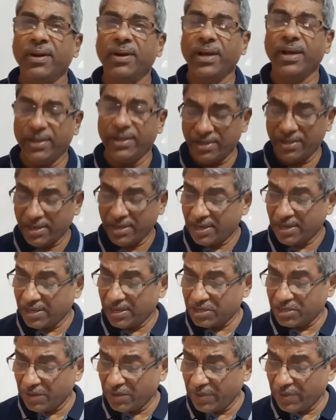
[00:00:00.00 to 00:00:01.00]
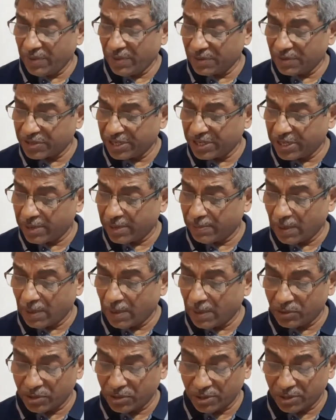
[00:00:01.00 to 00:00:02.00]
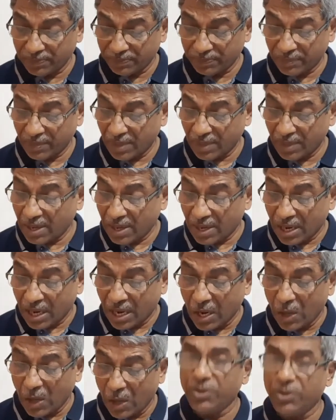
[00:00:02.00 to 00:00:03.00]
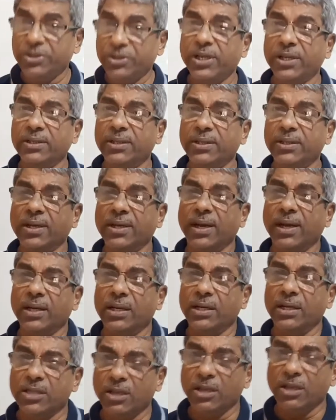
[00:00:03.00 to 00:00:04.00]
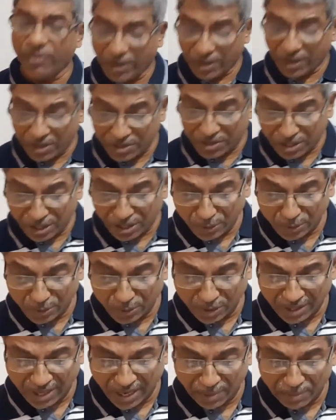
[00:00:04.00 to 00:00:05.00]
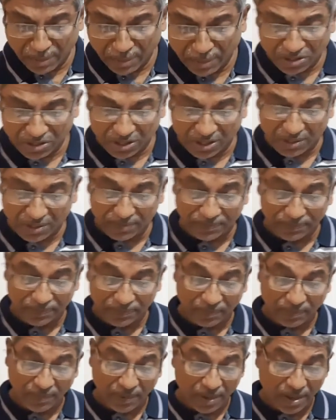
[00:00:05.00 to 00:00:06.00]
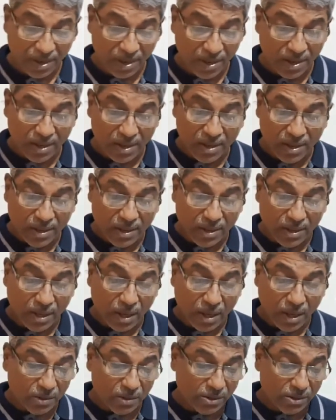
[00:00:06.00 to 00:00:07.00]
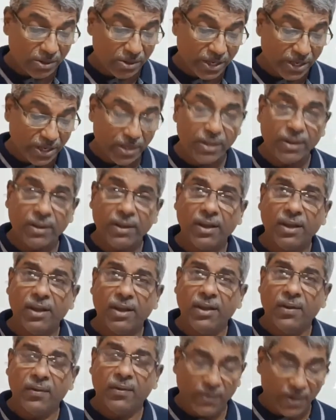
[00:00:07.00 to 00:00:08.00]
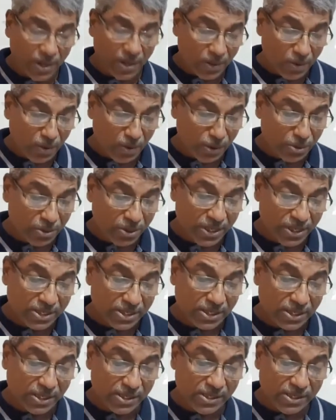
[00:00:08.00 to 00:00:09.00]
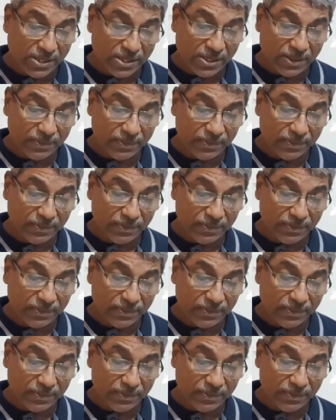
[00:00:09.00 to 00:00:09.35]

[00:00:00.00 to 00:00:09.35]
Right. Yesterday we have studied about how to check the correctness of an equation using dimension. Now, today we are going to discuss